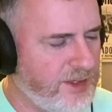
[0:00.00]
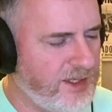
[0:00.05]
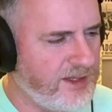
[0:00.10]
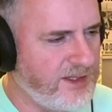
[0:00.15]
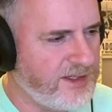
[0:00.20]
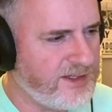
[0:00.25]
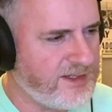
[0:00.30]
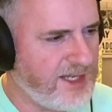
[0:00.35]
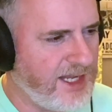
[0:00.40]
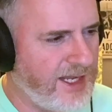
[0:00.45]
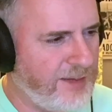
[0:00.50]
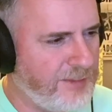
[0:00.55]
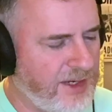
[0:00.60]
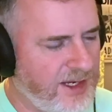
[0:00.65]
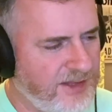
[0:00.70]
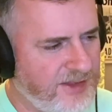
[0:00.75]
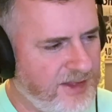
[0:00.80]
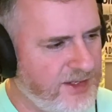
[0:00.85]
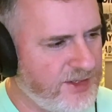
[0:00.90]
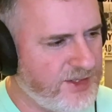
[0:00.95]
did the
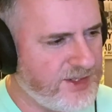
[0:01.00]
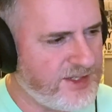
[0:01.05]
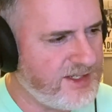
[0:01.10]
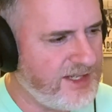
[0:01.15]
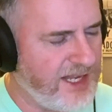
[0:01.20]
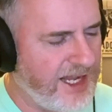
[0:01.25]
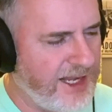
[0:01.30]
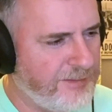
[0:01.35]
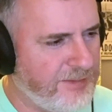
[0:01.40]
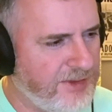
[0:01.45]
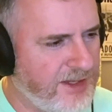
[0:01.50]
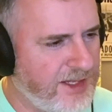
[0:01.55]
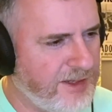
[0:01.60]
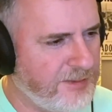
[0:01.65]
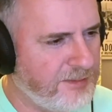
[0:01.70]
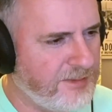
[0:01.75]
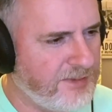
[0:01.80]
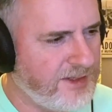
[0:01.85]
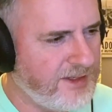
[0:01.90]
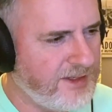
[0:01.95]
stabbing and then just stab them.